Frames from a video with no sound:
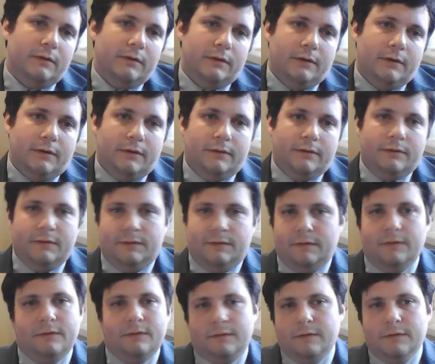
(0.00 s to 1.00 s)
And this
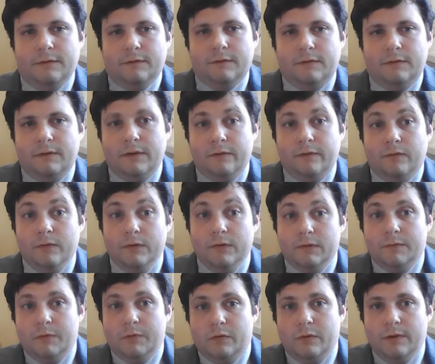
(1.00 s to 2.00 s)
is just the difference
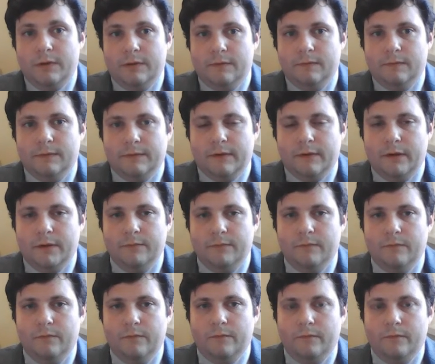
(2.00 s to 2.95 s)
between the time